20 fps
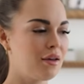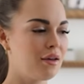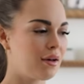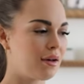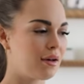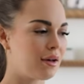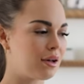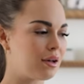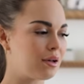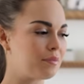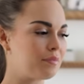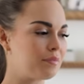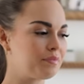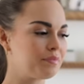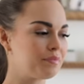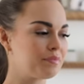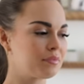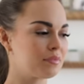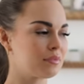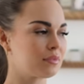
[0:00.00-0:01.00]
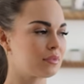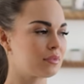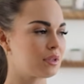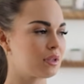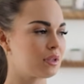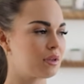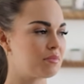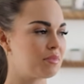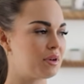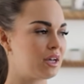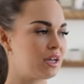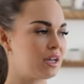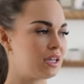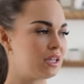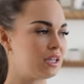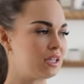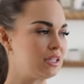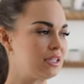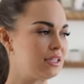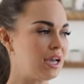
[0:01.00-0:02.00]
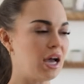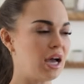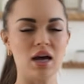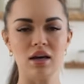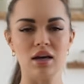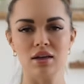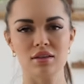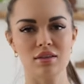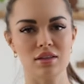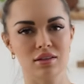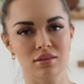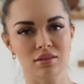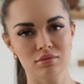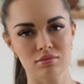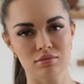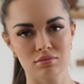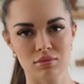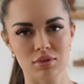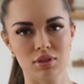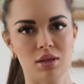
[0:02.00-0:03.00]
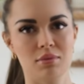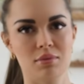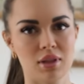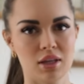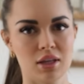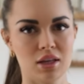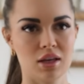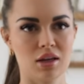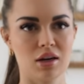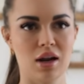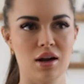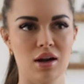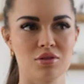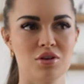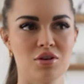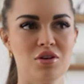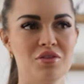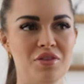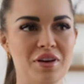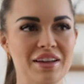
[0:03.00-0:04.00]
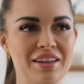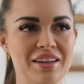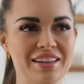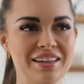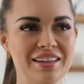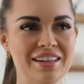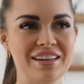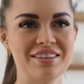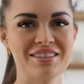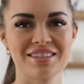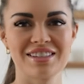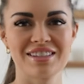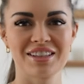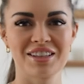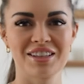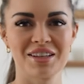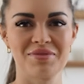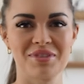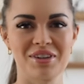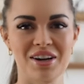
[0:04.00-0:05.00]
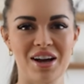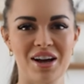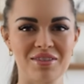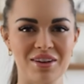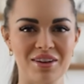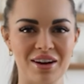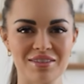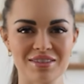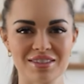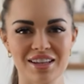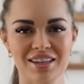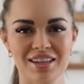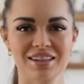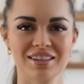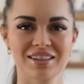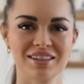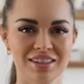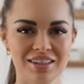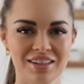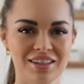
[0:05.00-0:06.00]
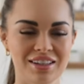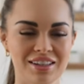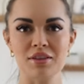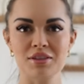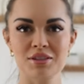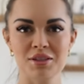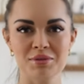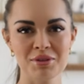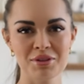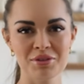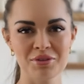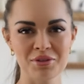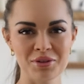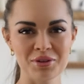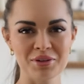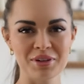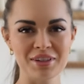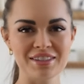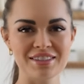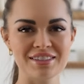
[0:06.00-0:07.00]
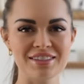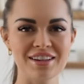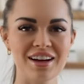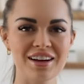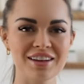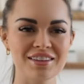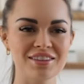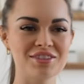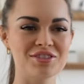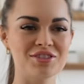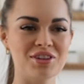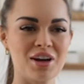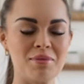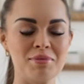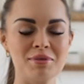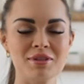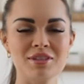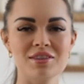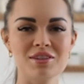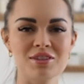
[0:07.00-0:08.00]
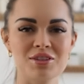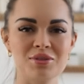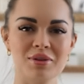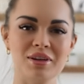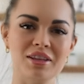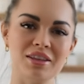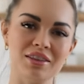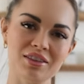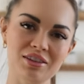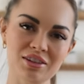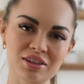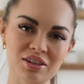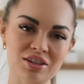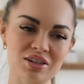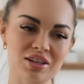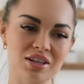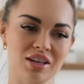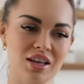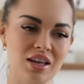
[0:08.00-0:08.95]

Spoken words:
But yeah, and then same thing. I don't know it was the clipper knot where I was like, that's gonna be the full restock. The drop is on the 23rd.